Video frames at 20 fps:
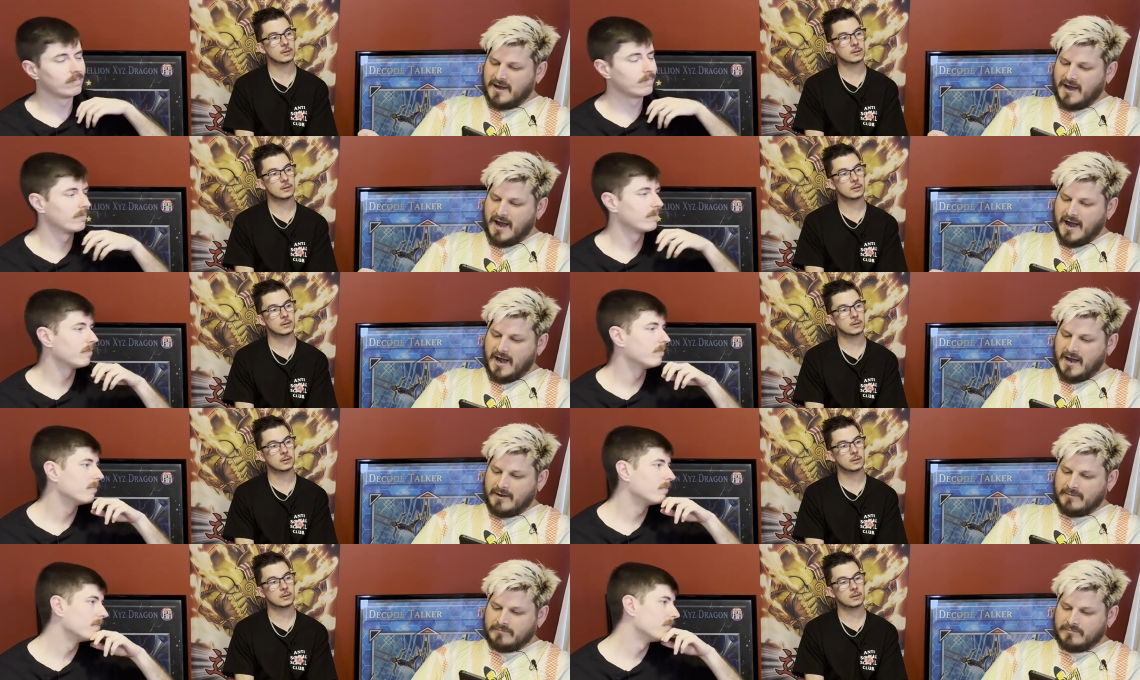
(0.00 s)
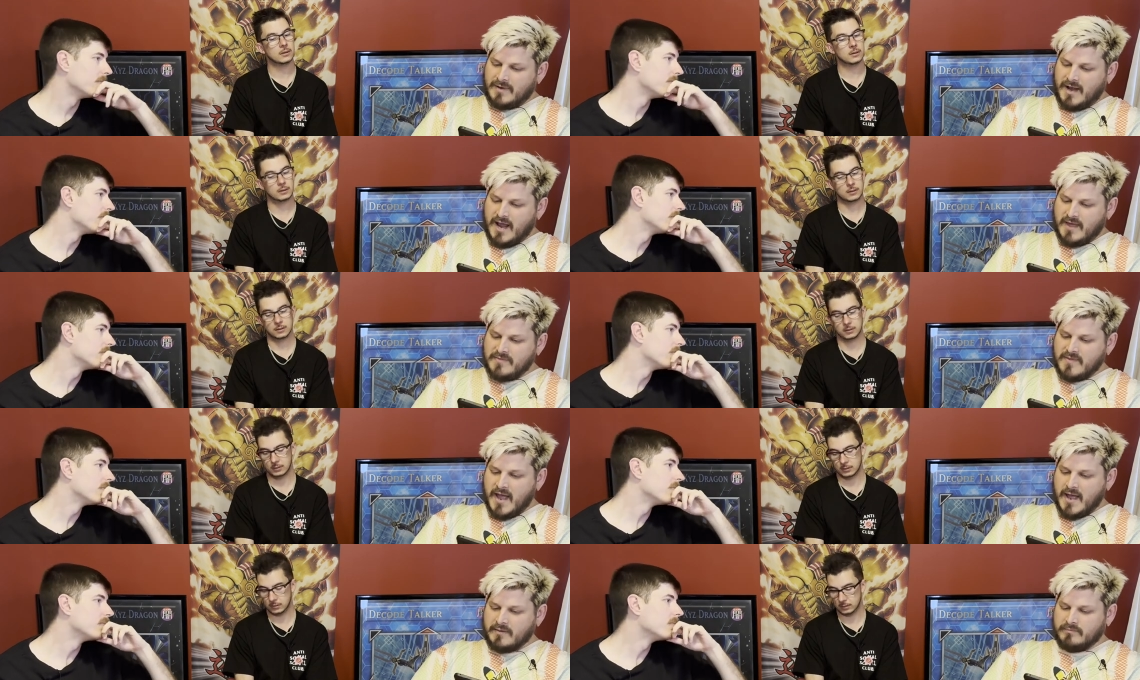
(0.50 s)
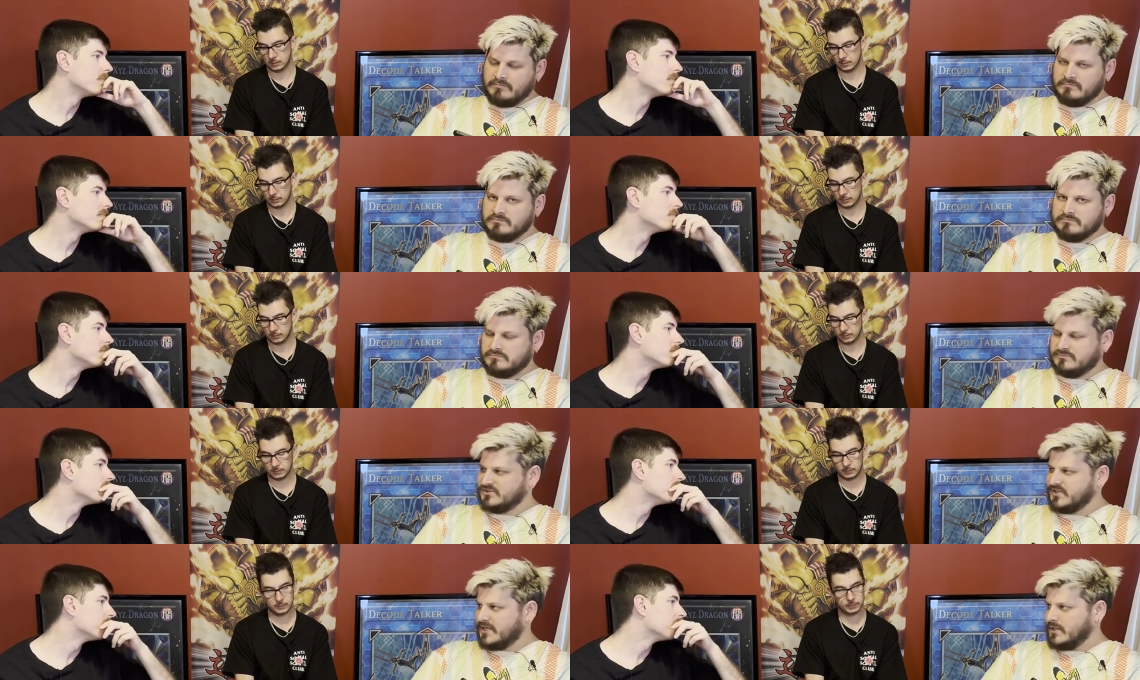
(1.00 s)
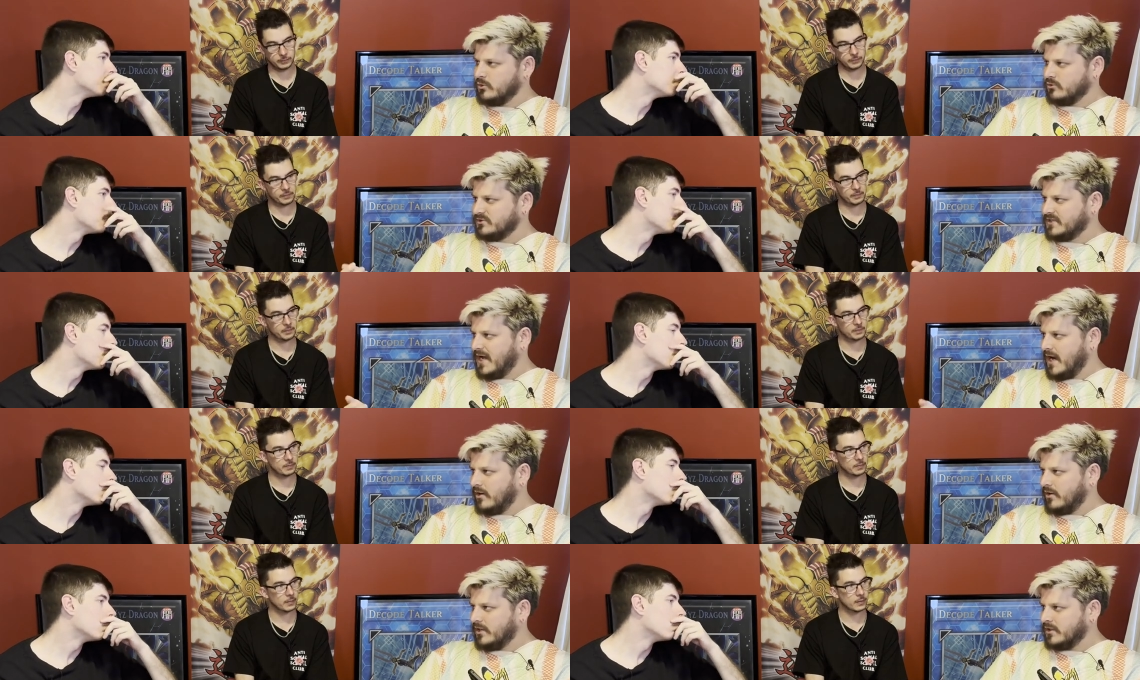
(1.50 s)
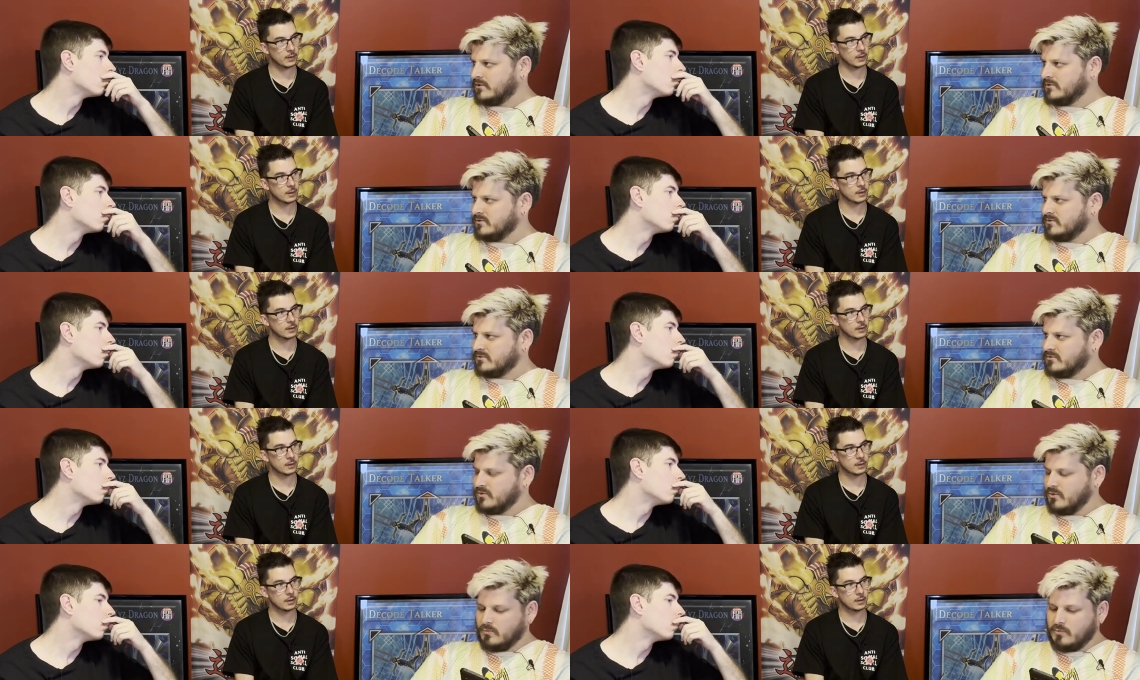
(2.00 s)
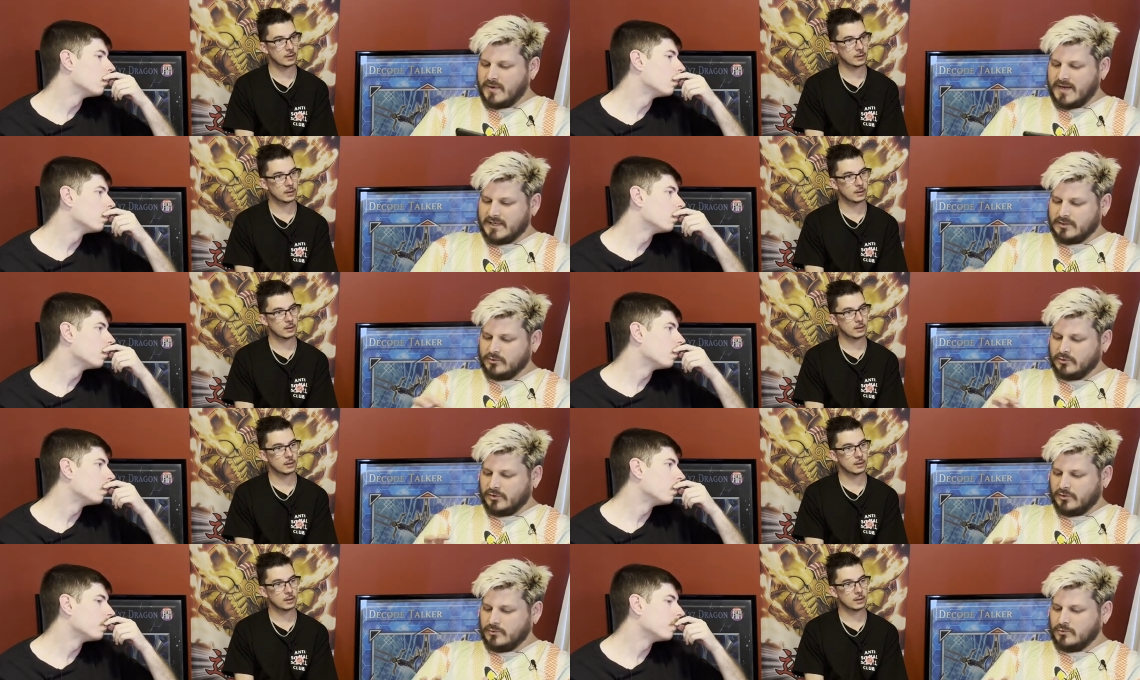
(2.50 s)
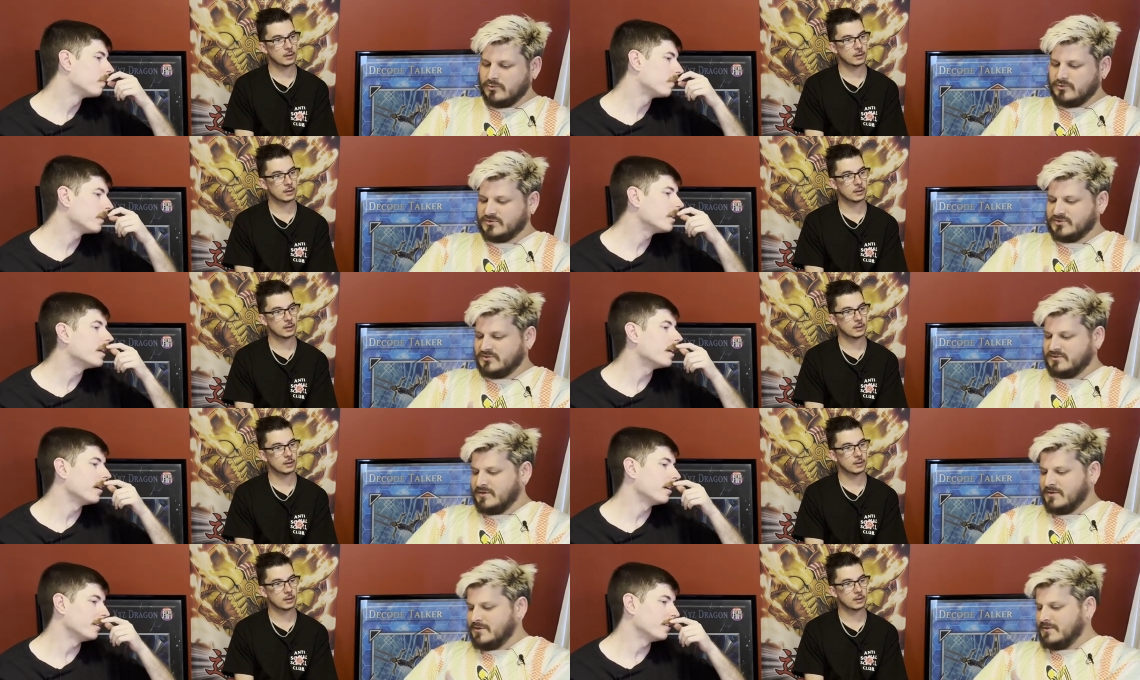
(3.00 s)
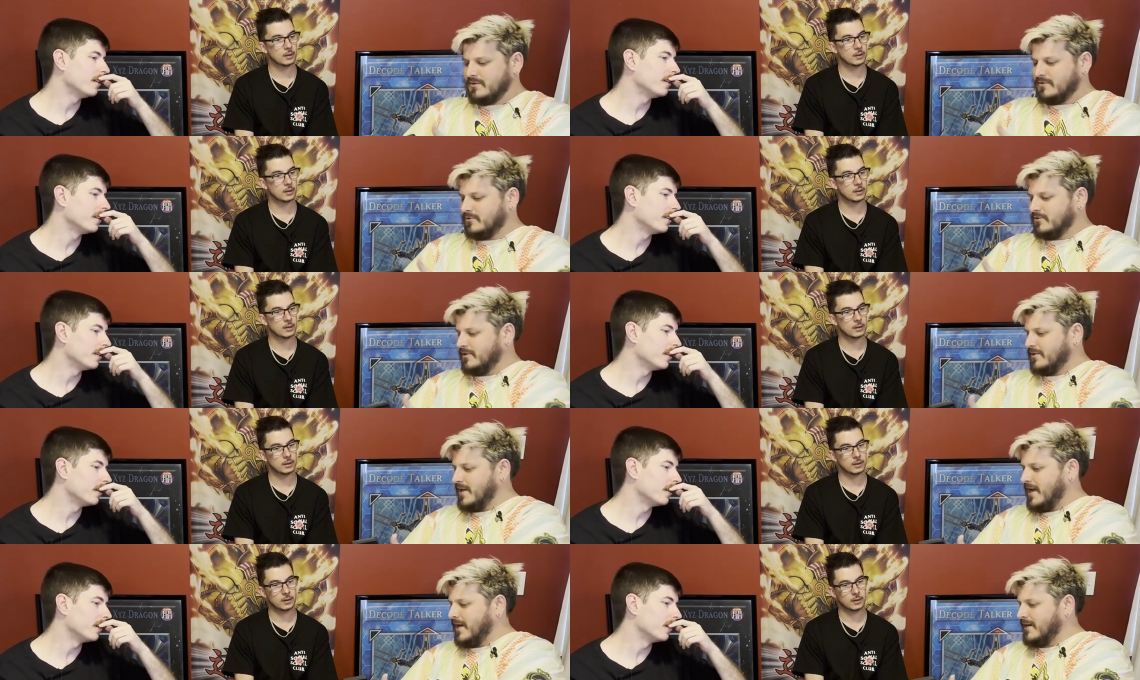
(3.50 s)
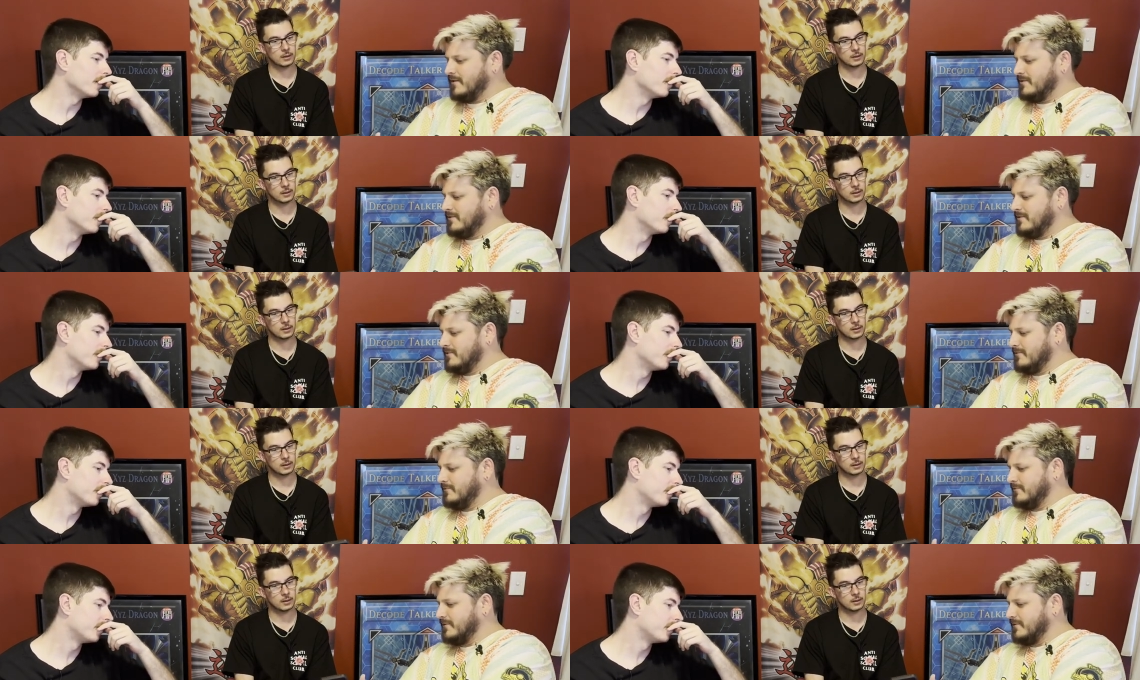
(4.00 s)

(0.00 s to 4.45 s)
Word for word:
Speaker 1: Um, and then Seahorse Carrier, the weird looking horse. Yeah, yeah, Look yeah, at that. yeah.